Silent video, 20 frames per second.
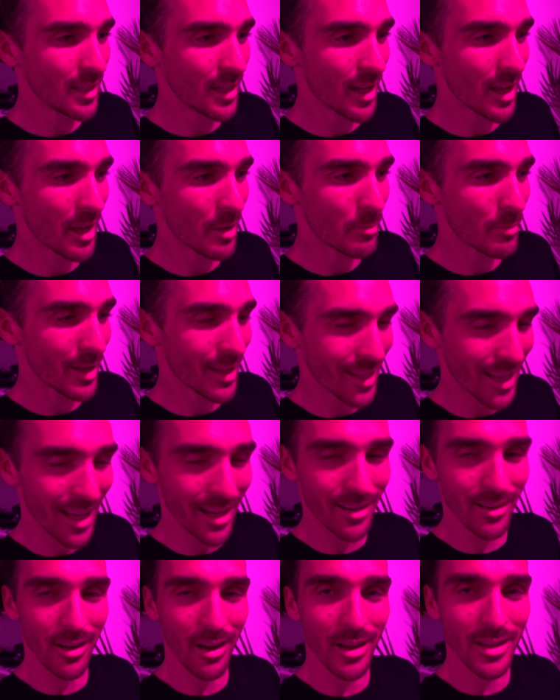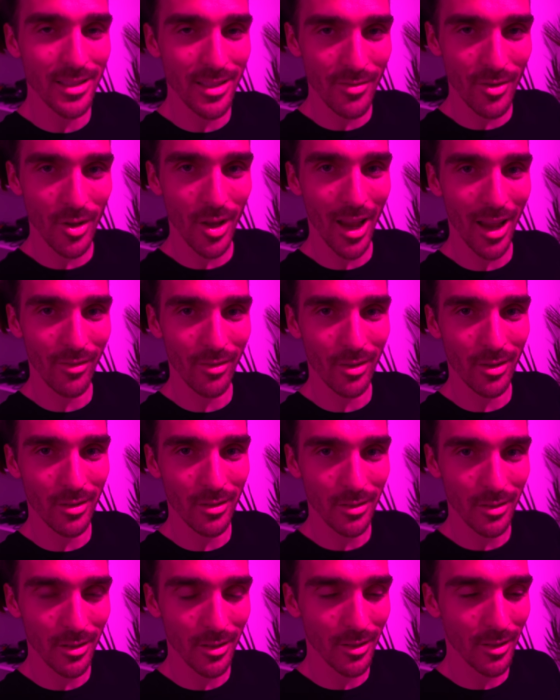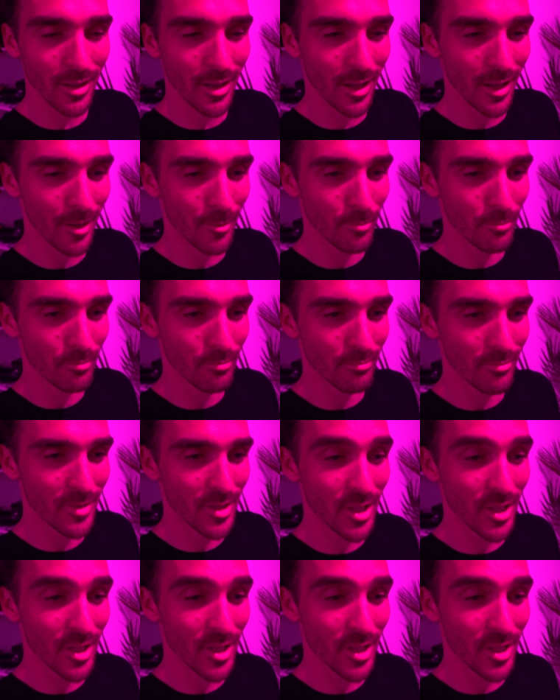Um, again guys, if you haven't um,